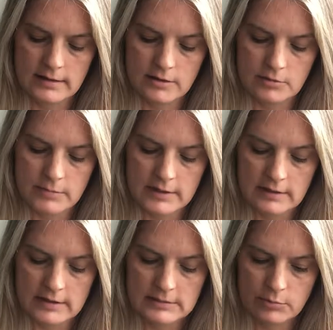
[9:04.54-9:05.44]
It could be
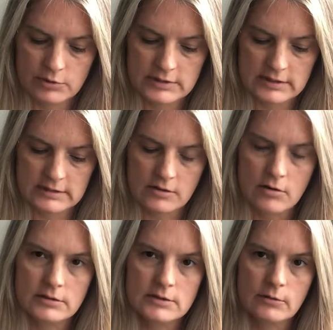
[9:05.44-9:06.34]
that this person is
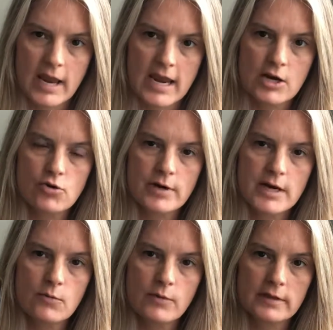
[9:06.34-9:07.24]
also
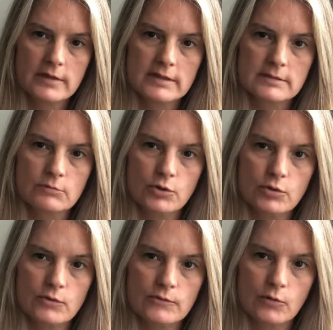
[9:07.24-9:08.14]
angry with this
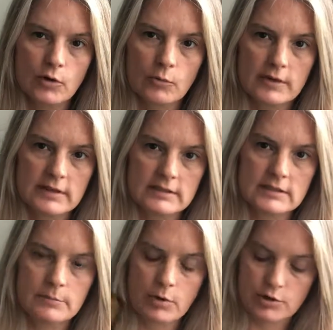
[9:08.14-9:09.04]
move or with this
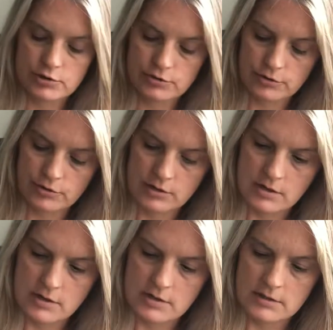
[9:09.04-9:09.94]
departure.
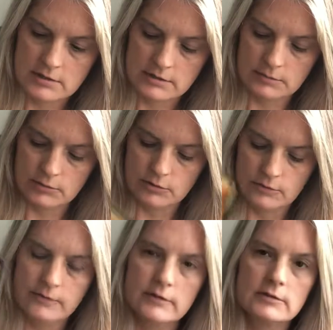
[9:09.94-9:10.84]
Someone who
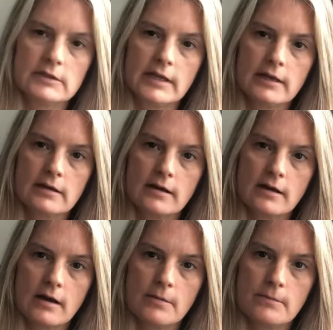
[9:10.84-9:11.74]
feels like
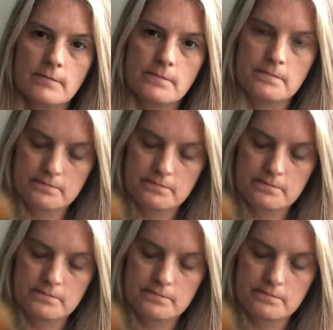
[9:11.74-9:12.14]
um,